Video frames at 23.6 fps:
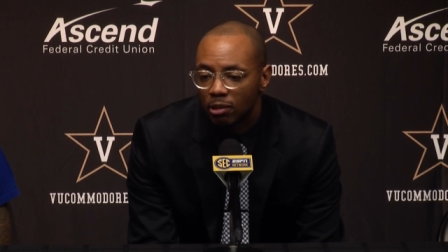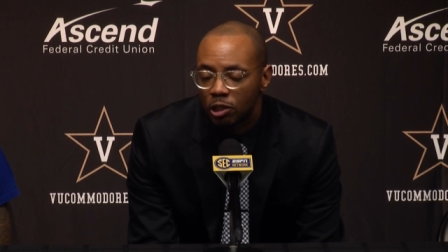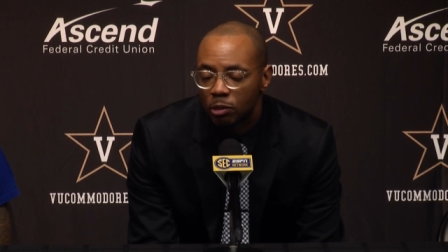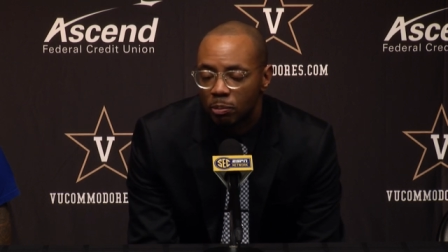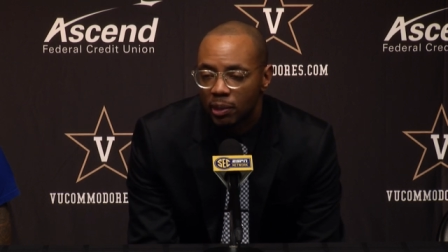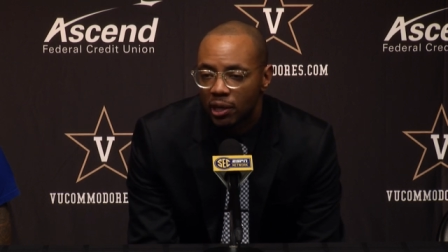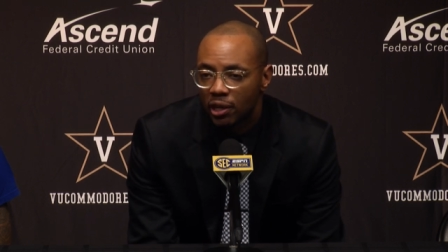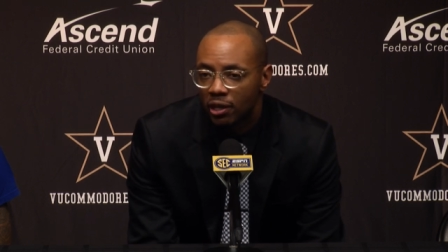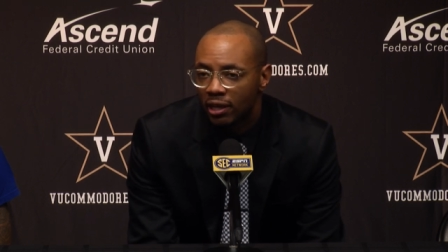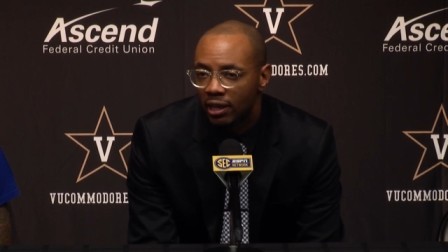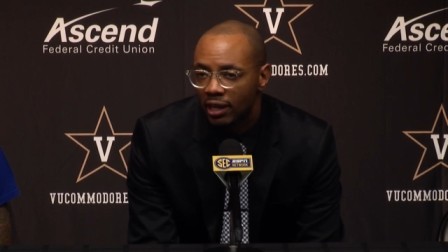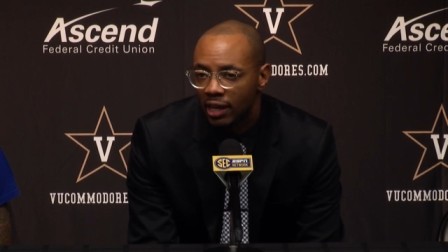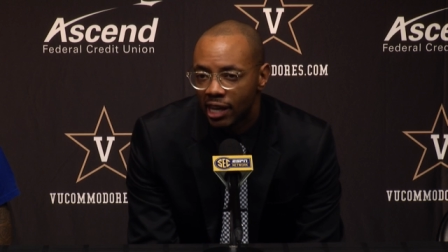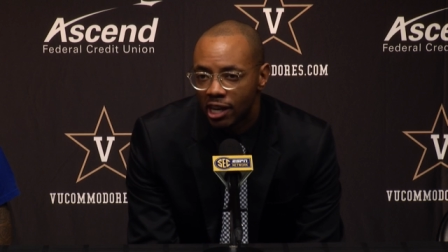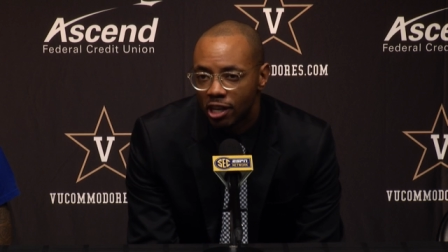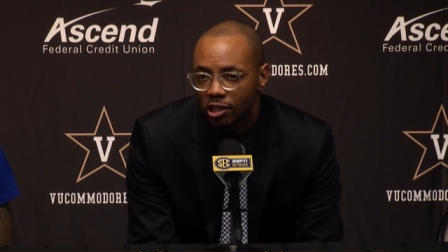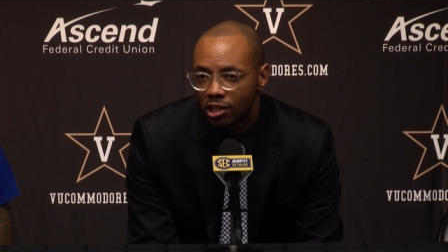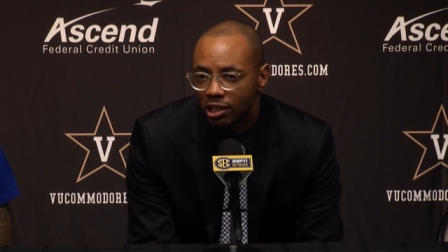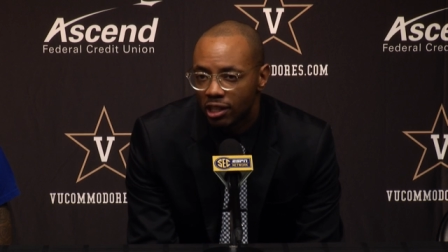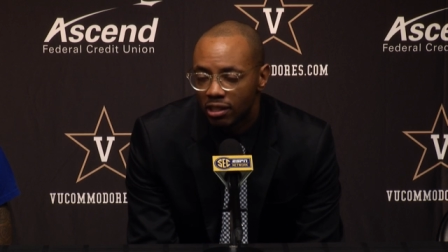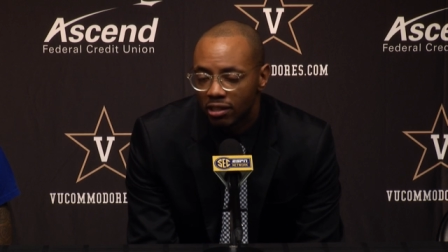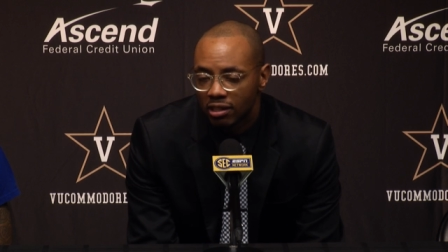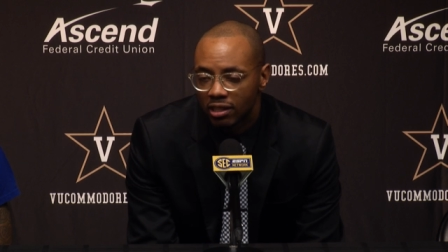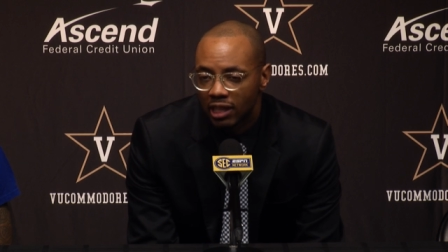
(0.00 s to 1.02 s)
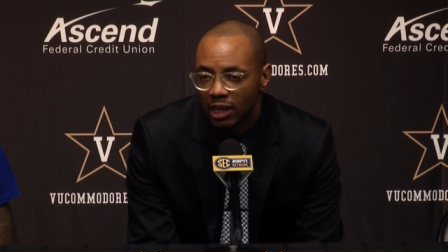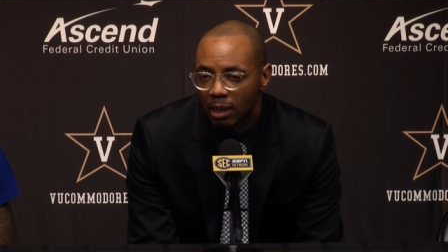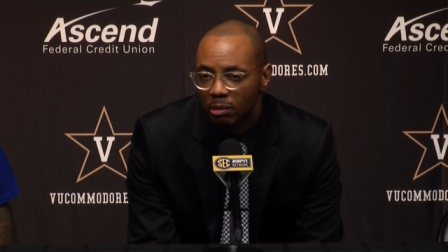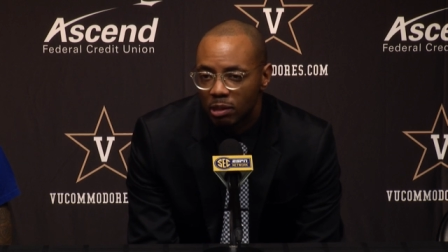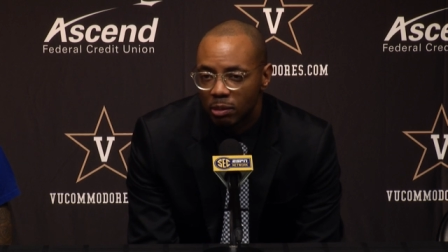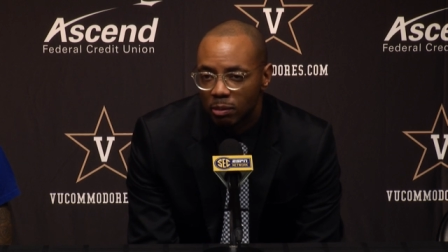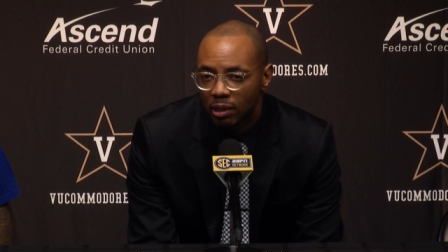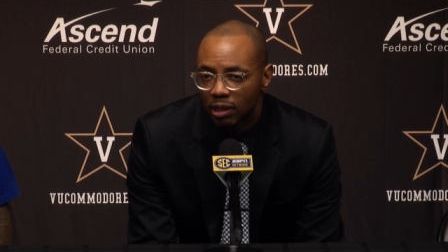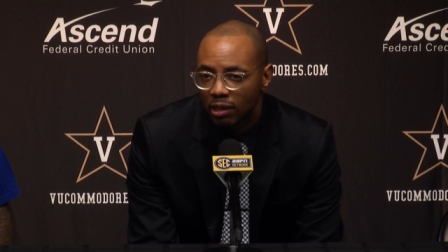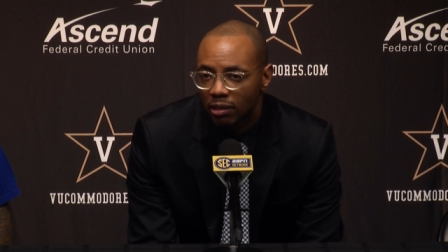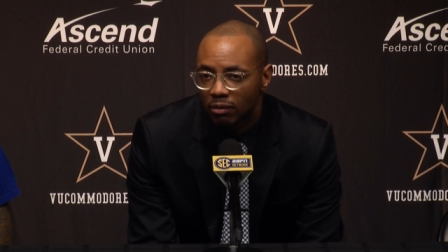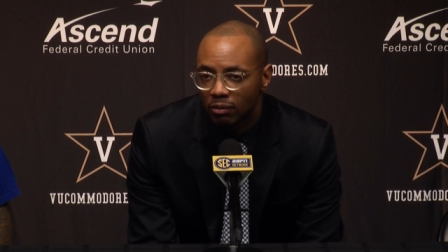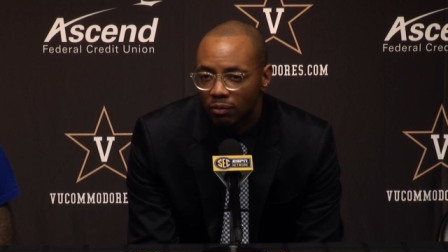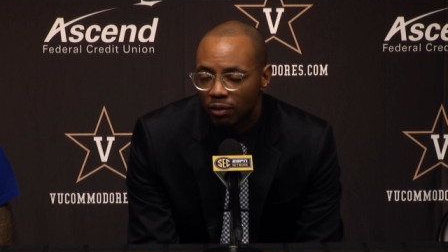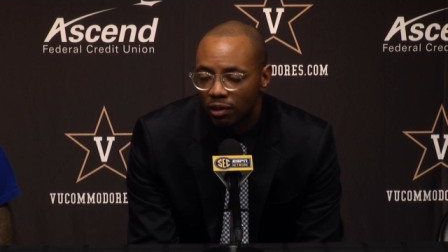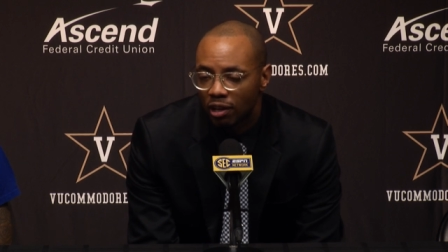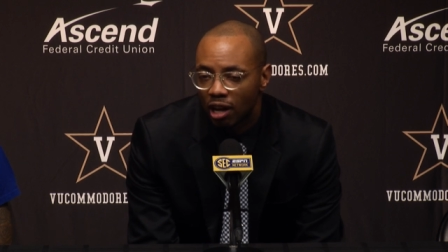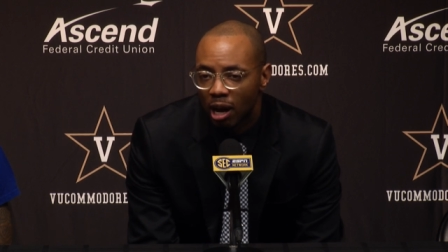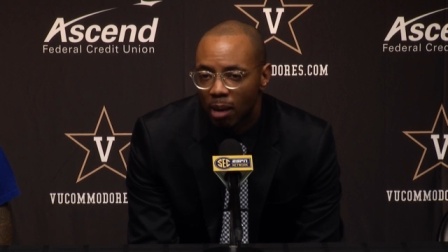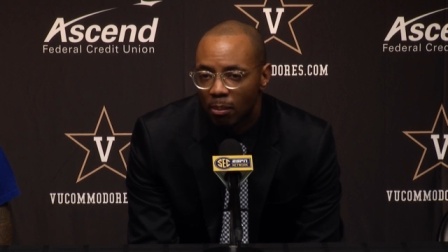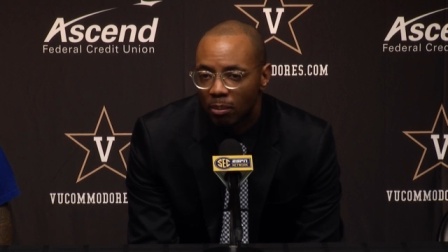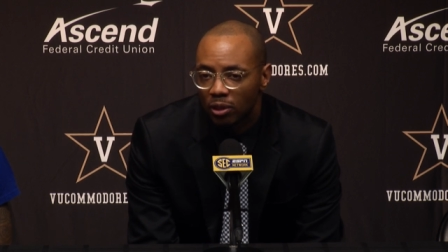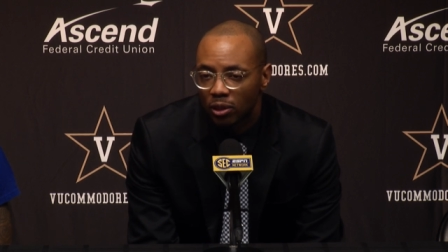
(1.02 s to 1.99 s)
The spirit and energy of the team has been
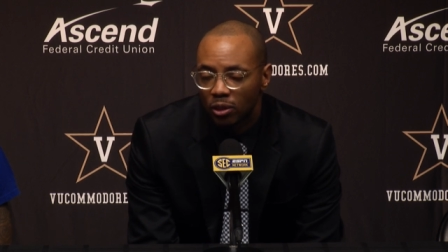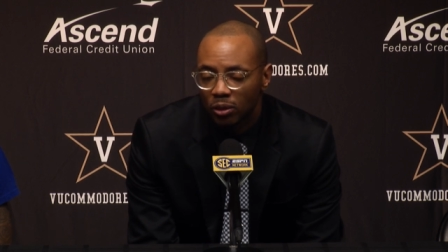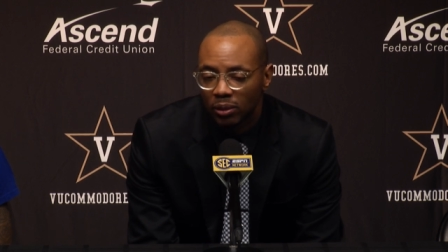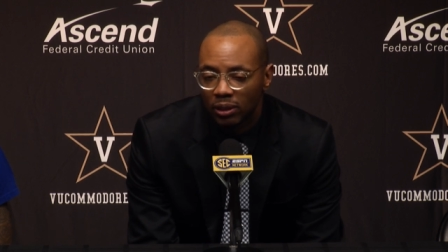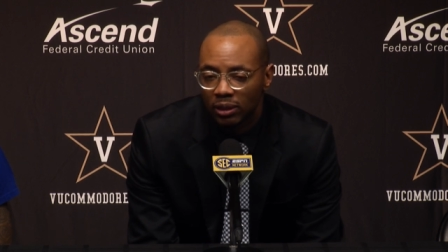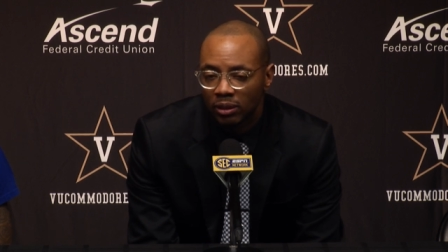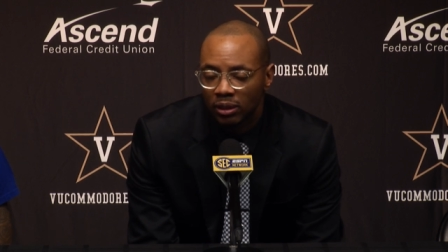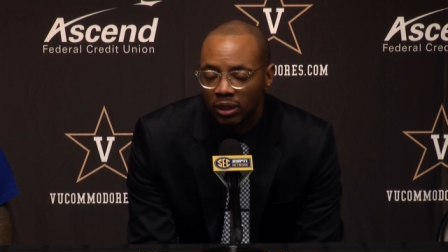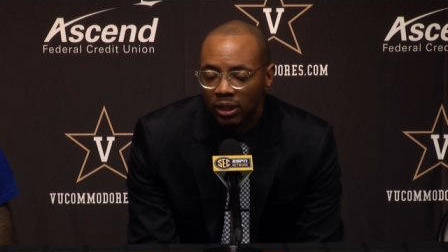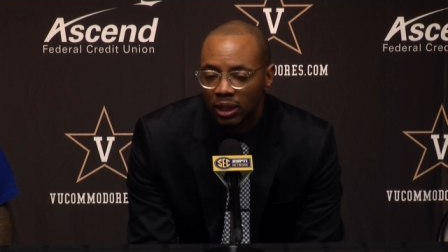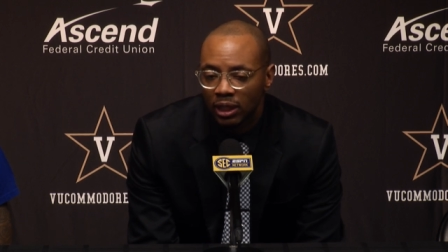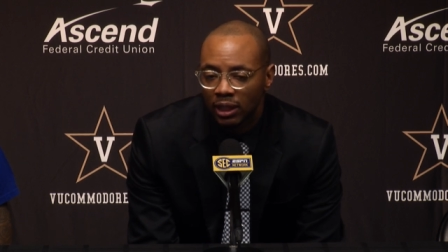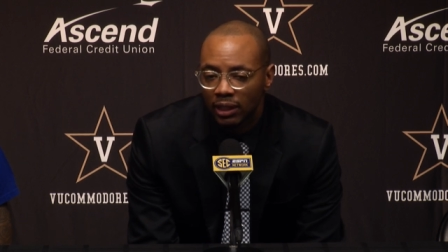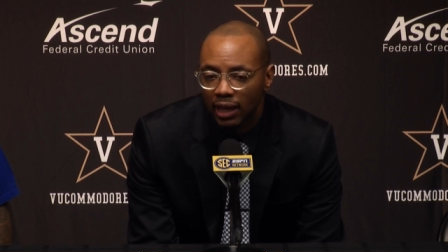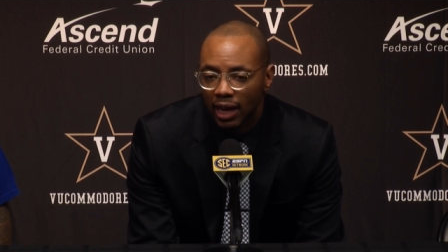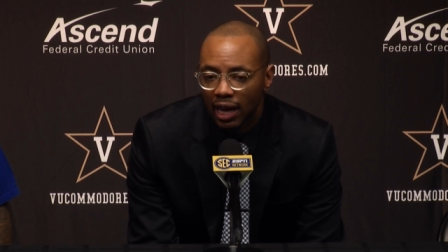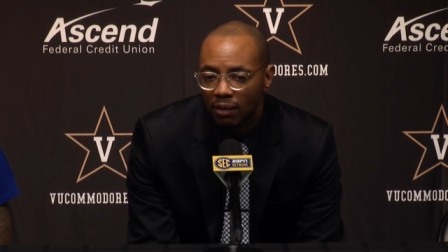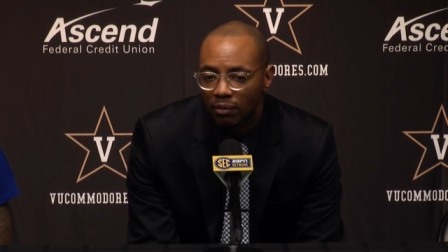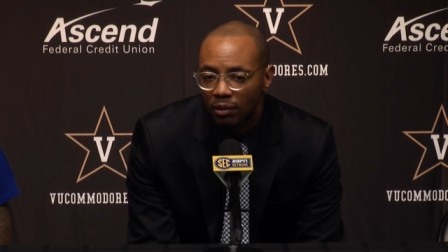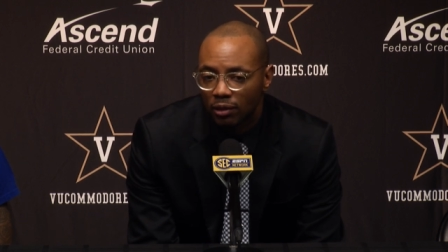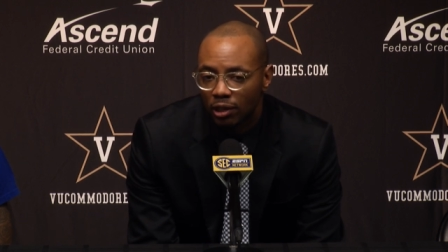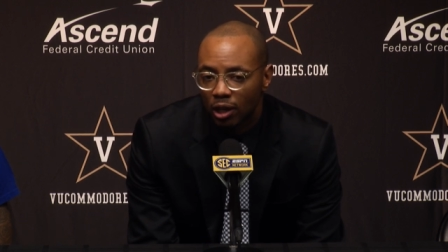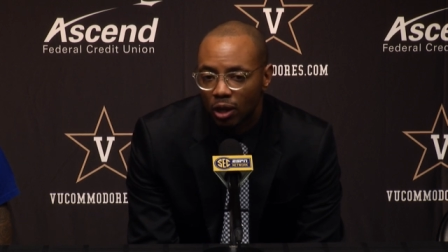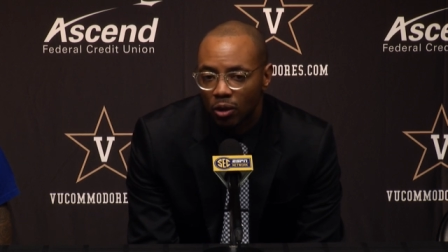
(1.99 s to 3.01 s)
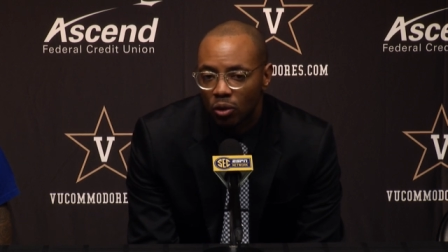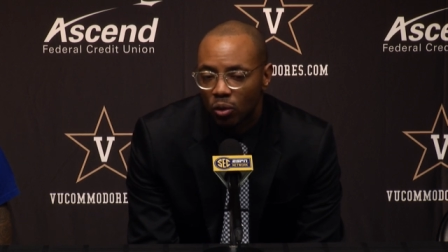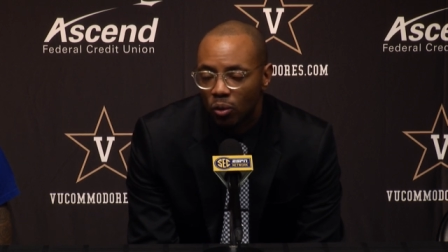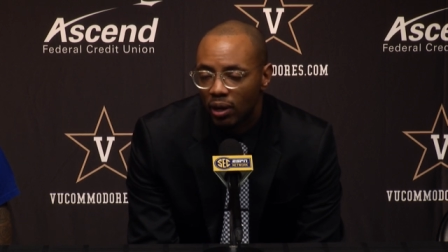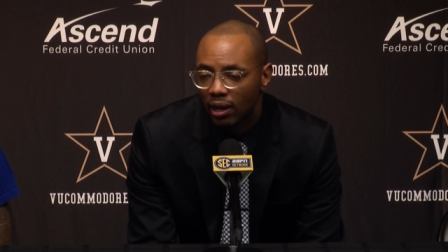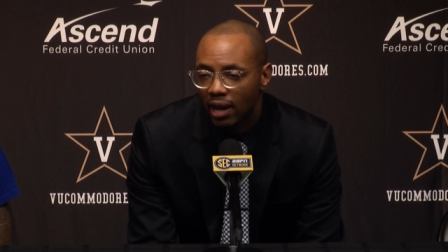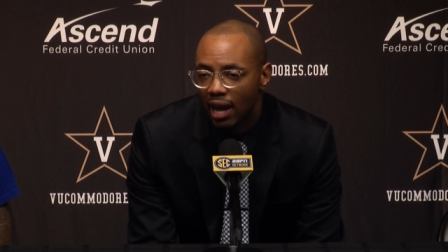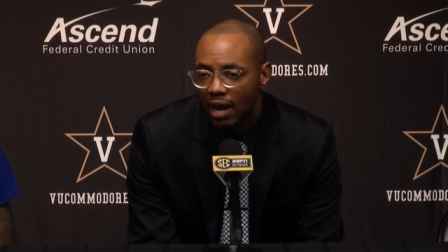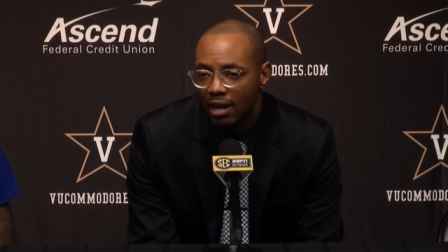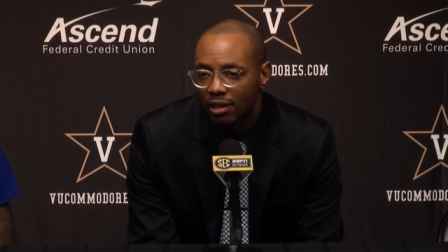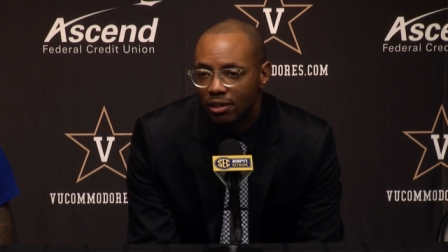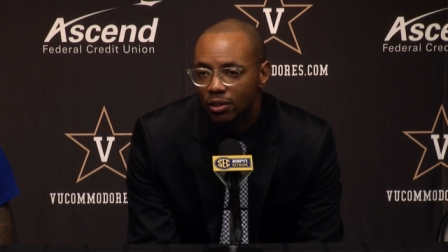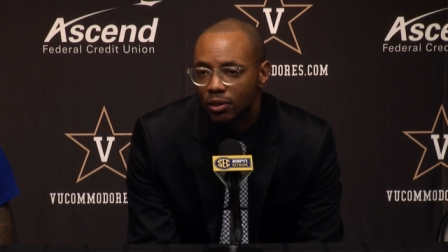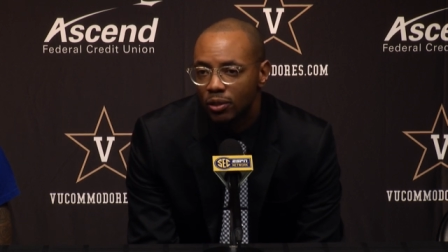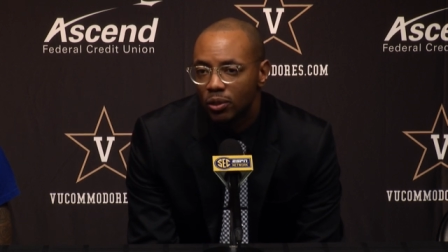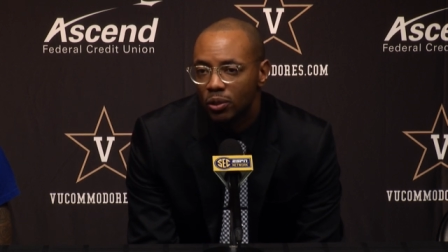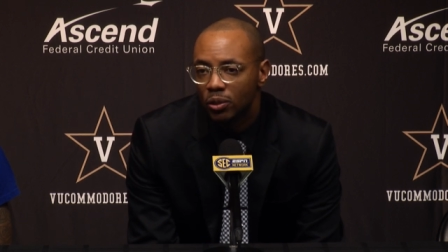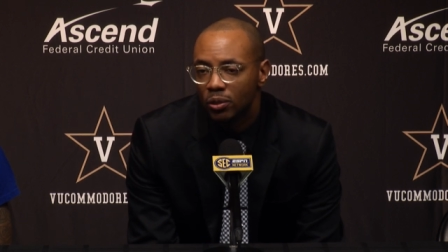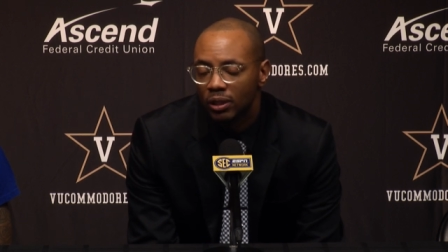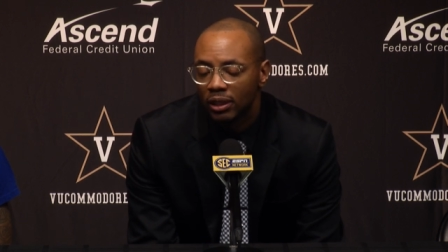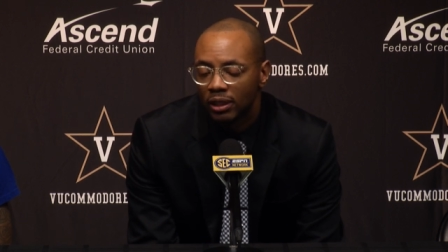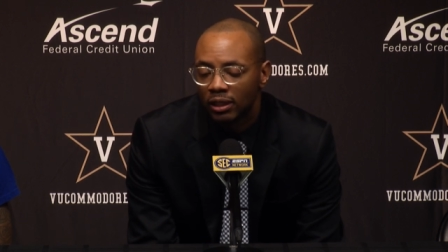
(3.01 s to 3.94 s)
phenomenal, and they have a don't quit attitude.